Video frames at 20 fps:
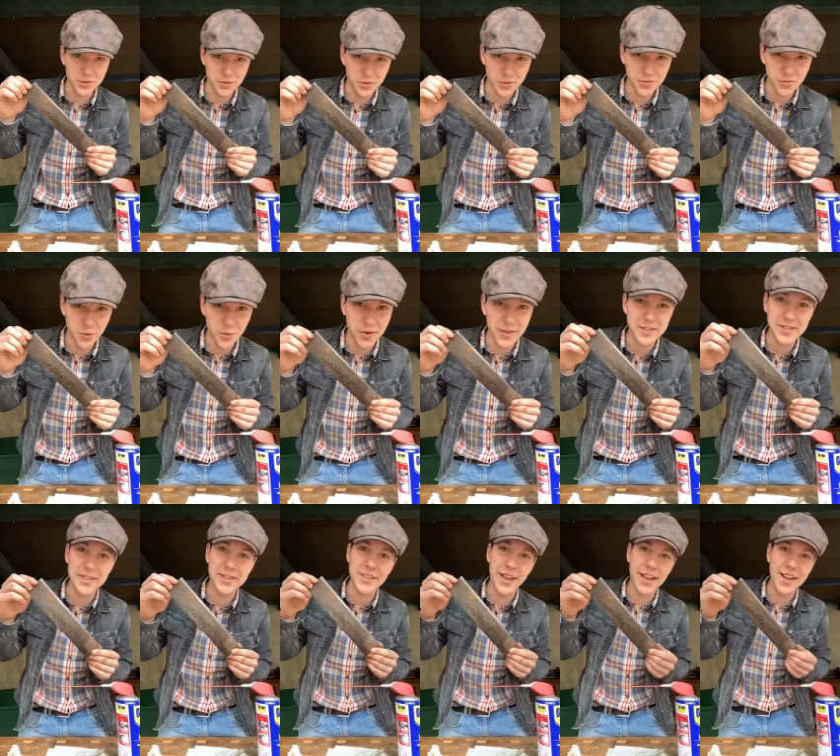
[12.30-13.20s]
So with just a few
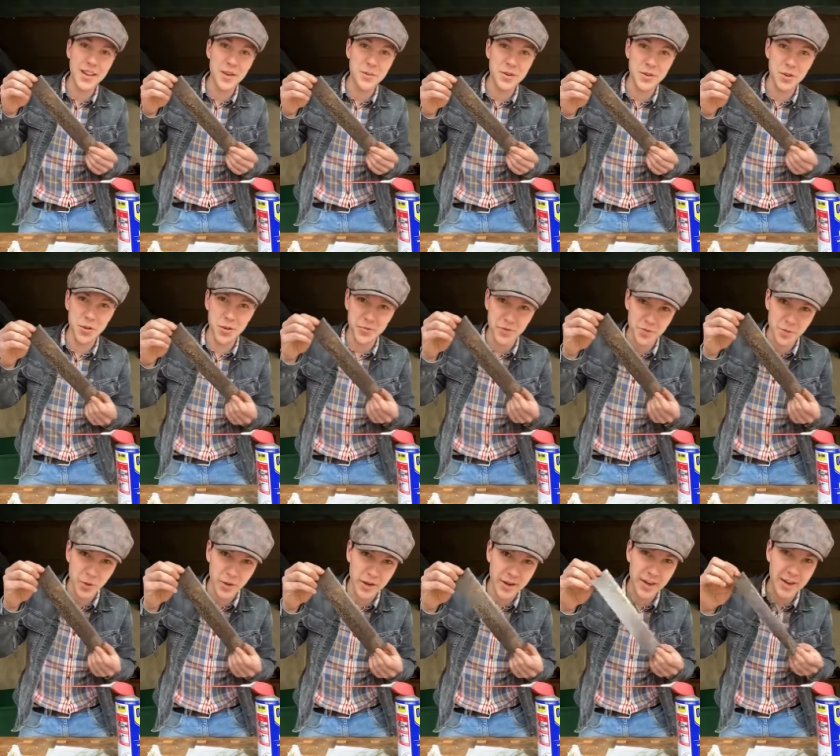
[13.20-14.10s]
minutes of sanding, we took it
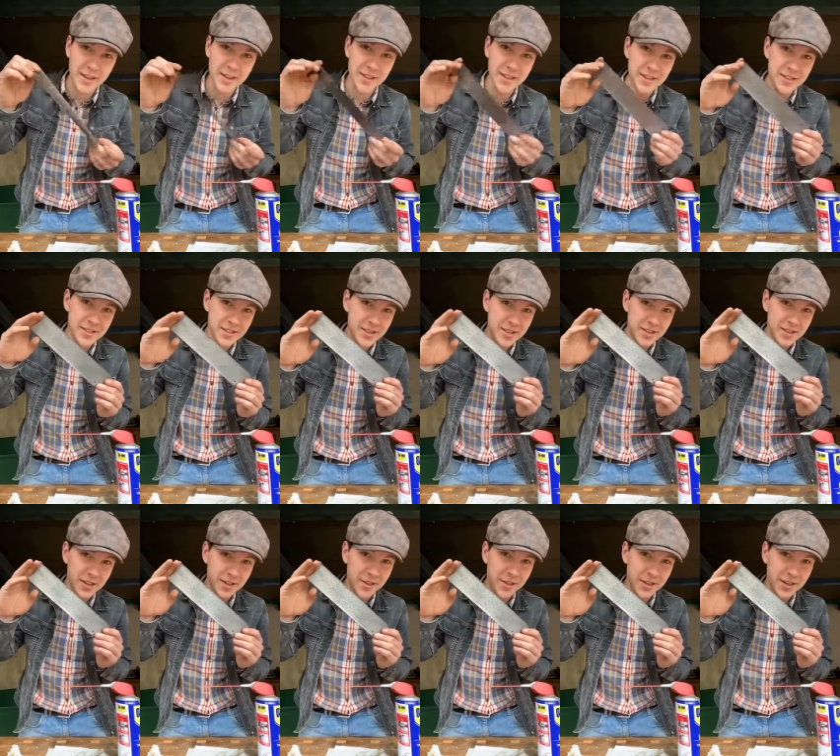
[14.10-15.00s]
from looking like this
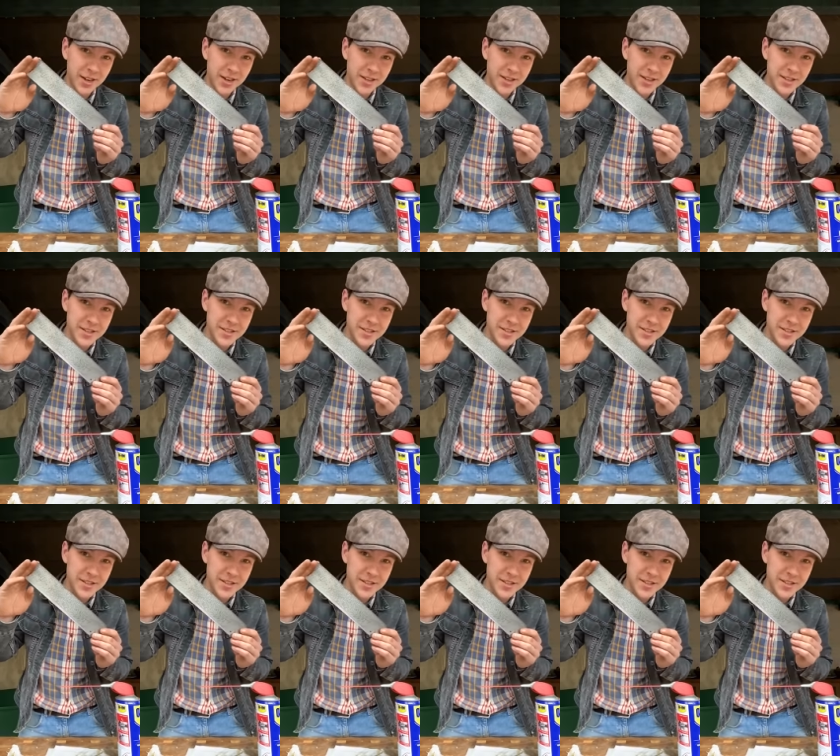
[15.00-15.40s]
to looking like